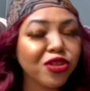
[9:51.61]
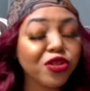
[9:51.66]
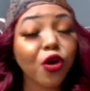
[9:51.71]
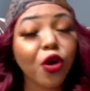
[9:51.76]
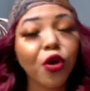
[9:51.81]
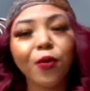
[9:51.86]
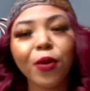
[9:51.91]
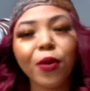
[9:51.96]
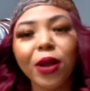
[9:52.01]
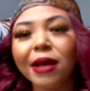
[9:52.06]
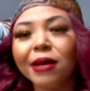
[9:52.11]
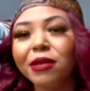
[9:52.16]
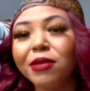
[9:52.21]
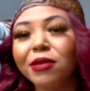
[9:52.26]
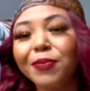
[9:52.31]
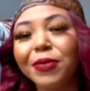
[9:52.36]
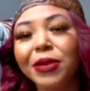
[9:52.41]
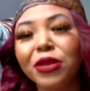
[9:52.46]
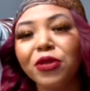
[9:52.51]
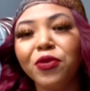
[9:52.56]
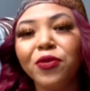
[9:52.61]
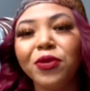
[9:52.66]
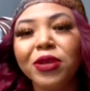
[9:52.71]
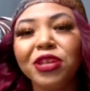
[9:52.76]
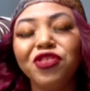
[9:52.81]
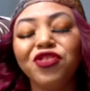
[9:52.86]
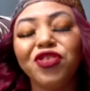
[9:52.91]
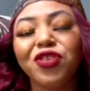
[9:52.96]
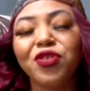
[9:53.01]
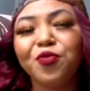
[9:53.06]
or would I be doing it
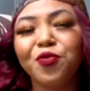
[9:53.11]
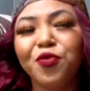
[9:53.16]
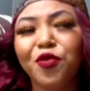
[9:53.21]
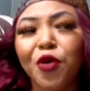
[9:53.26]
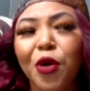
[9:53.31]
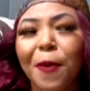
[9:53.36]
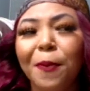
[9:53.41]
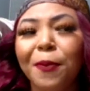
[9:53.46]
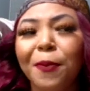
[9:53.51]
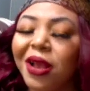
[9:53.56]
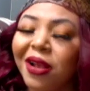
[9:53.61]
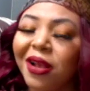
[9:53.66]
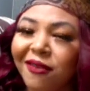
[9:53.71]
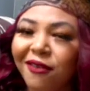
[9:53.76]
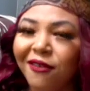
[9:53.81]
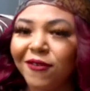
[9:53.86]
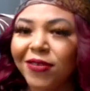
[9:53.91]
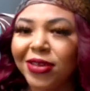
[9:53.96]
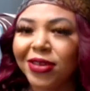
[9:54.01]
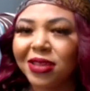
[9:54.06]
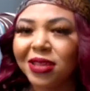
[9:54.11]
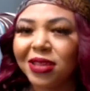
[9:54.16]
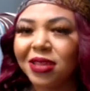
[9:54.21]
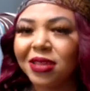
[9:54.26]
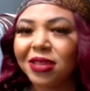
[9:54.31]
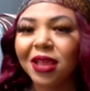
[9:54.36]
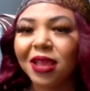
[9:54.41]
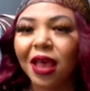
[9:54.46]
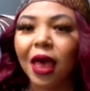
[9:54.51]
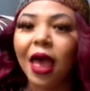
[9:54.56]
just for apparent reasons?
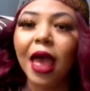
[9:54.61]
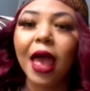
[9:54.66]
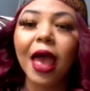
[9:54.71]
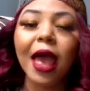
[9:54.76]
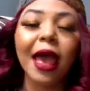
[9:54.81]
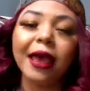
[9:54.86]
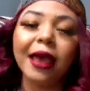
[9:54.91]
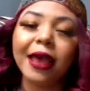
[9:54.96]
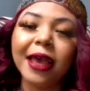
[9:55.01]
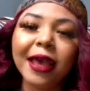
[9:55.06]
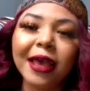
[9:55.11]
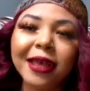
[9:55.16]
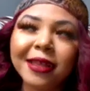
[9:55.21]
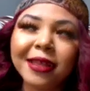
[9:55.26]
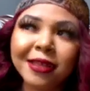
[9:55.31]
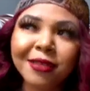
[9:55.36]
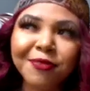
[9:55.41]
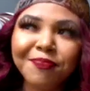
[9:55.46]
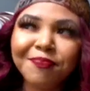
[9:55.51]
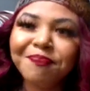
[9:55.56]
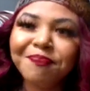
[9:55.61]
And